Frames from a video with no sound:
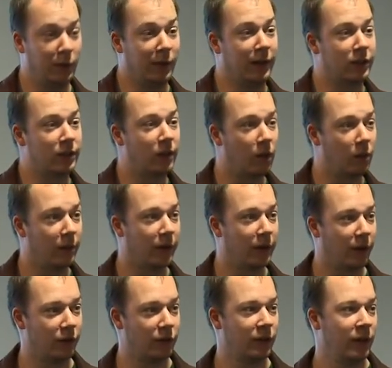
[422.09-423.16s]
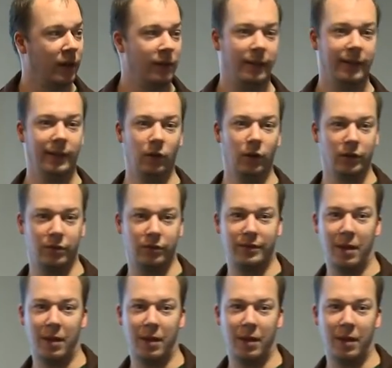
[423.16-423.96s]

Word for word: really slow because they do lots of